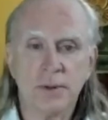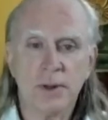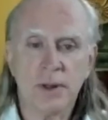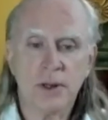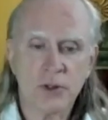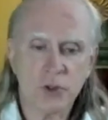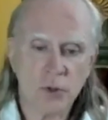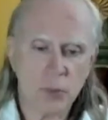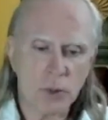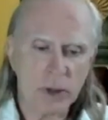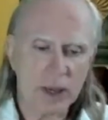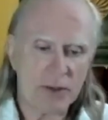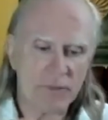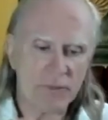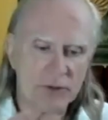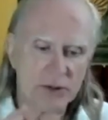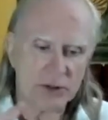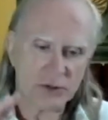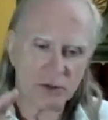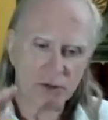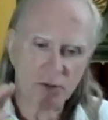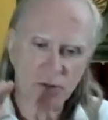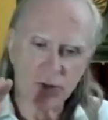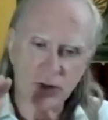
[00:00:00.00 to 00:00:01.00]
so we have
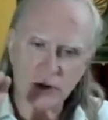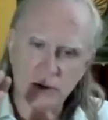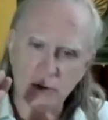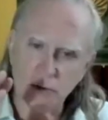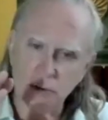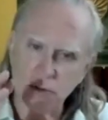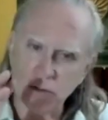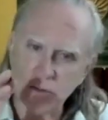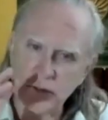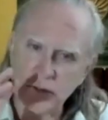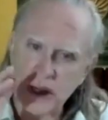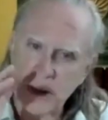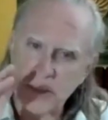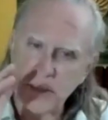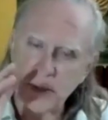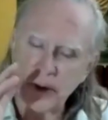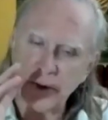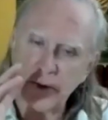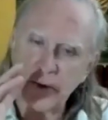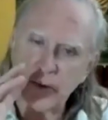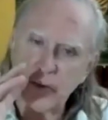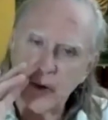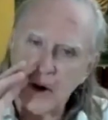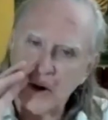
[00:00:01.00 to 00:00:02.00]
these two
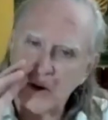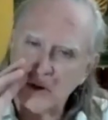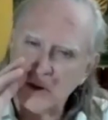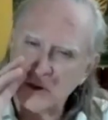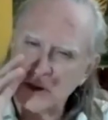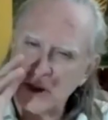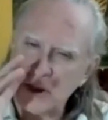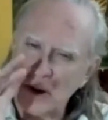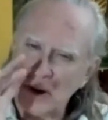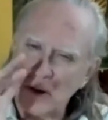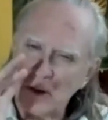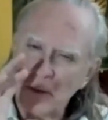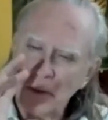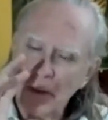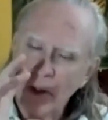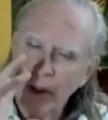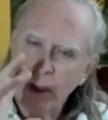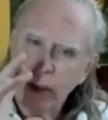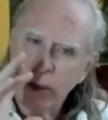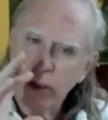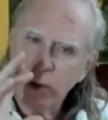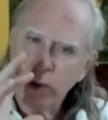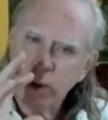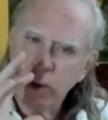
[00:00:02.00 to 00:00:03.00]
separate qualities there.
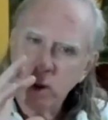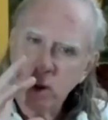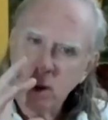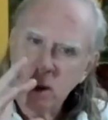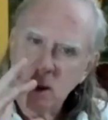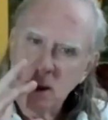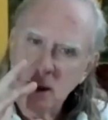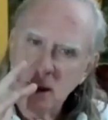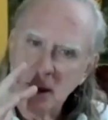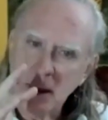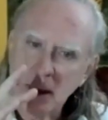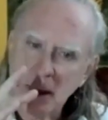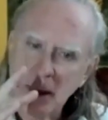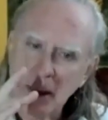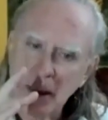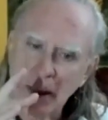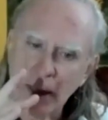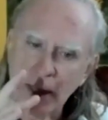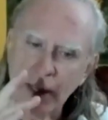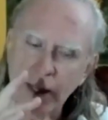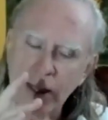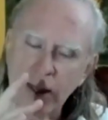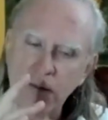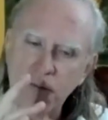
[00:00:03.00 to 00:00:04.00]

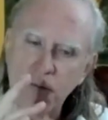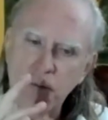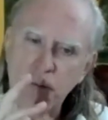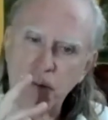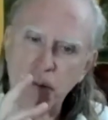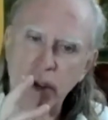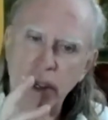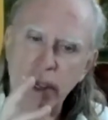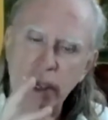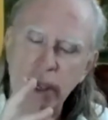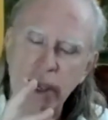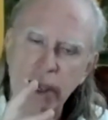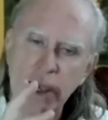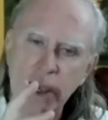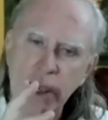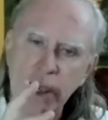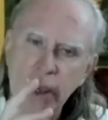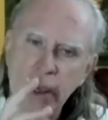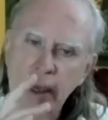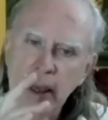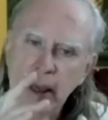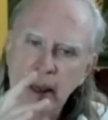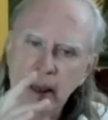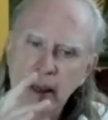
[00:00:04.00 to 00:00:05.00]
If we
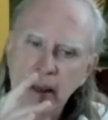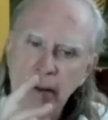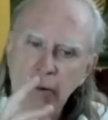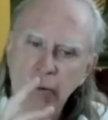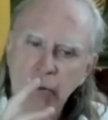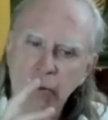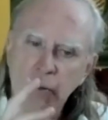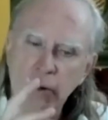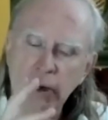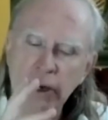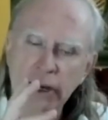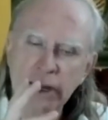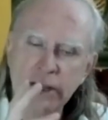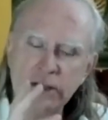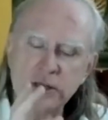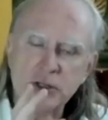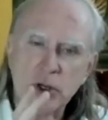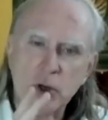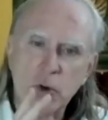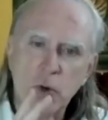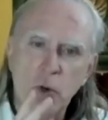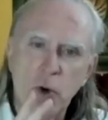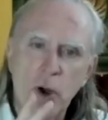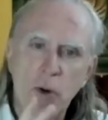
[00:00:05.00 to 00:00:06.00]
release
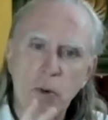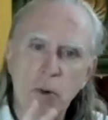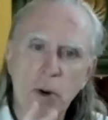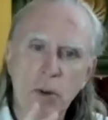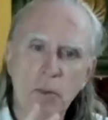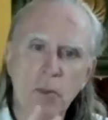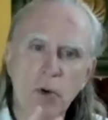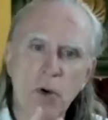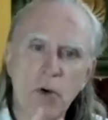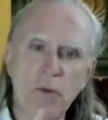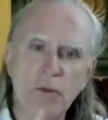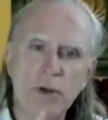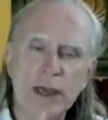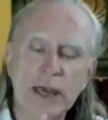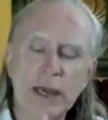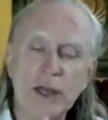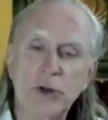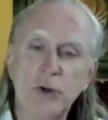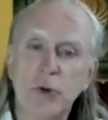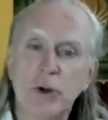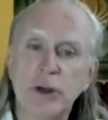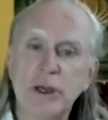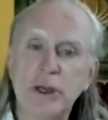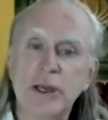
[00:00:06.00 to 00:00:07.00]
the quad, we're moving
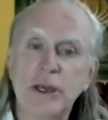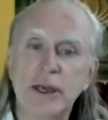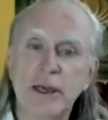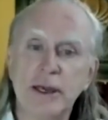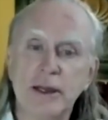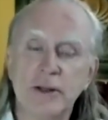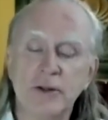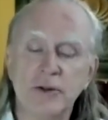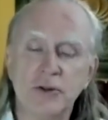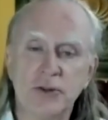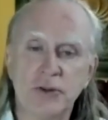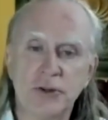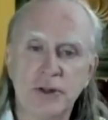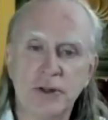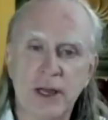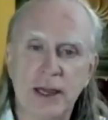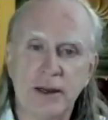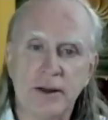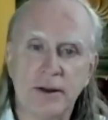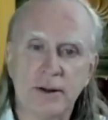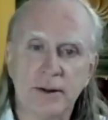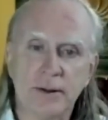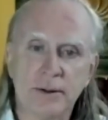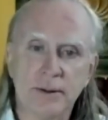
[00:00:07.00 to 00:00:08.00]
into a yin
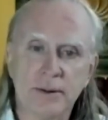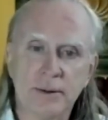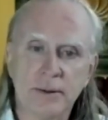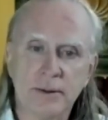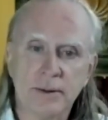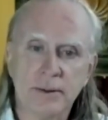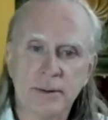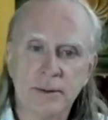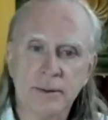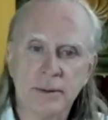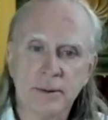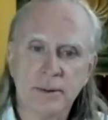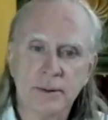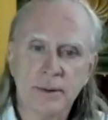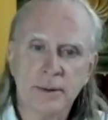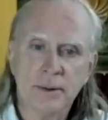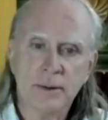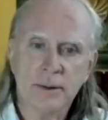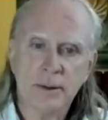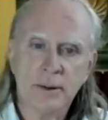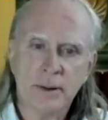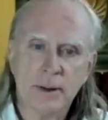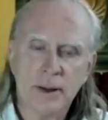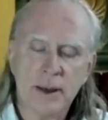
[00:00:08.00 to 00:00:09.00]
state.
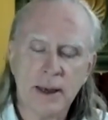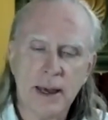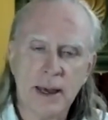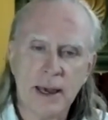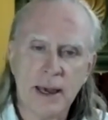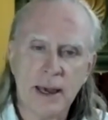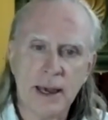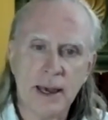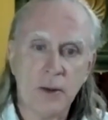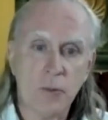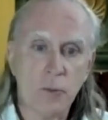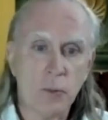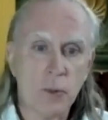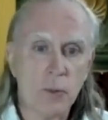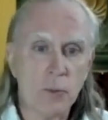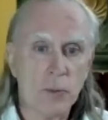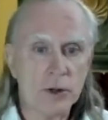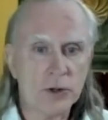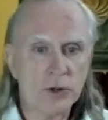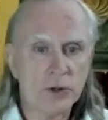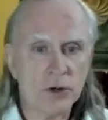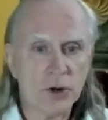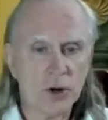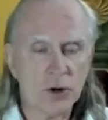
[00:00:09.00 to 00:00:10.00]
And when
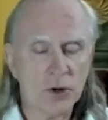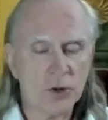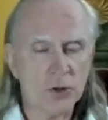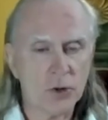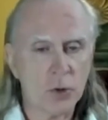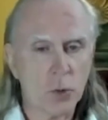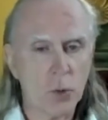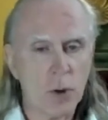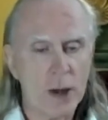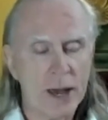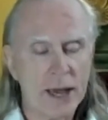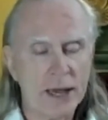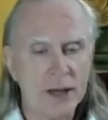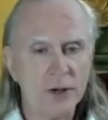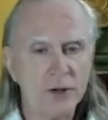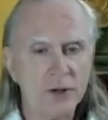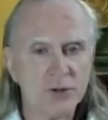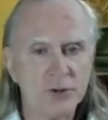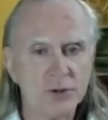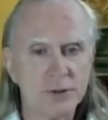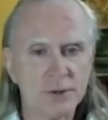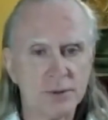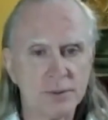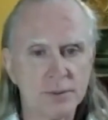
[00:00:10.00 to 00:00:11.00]
we turn the
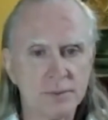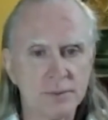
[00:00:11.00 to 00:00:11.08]
waist,